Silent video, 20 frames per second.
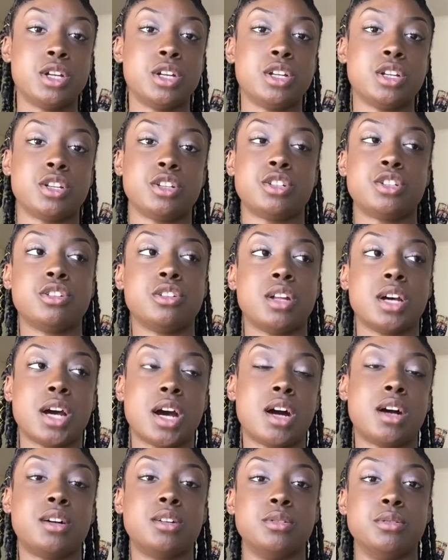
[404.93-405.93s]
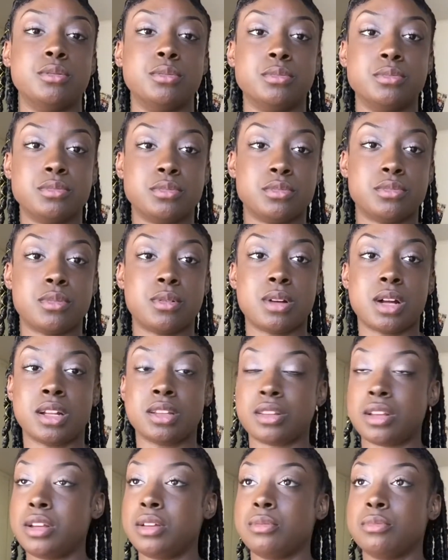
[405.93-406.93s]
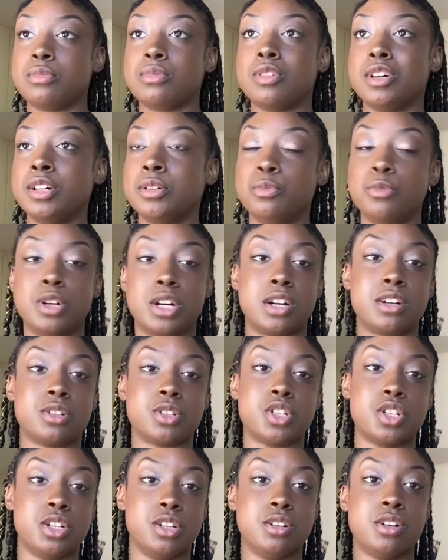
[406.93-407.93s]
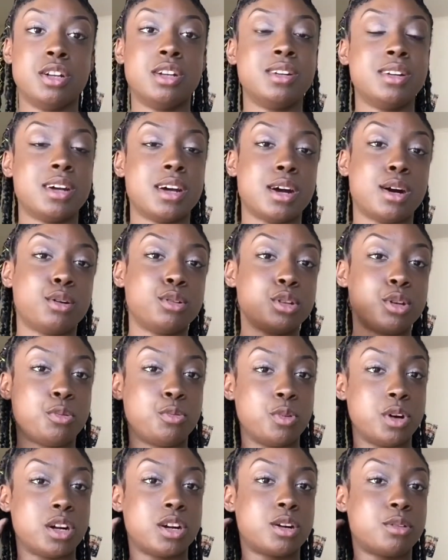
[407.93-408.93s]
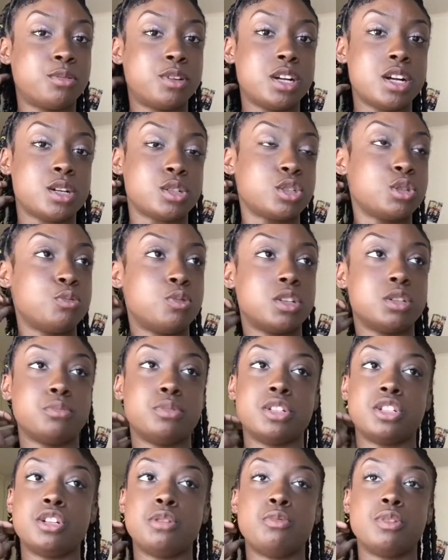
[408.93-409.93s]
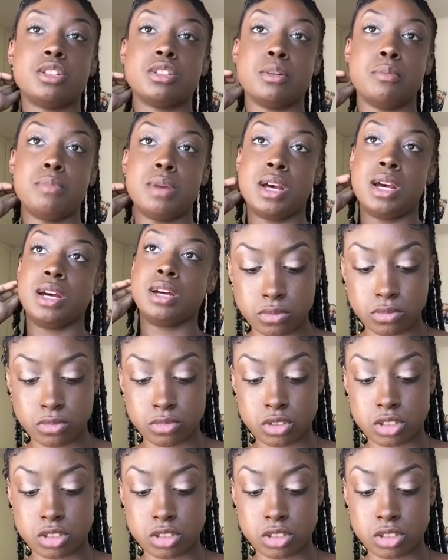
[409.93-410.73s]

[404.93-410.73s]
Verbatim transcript: and she like, oh, I think well, whatever she I don't know what her reaction was, but she wasn't mad.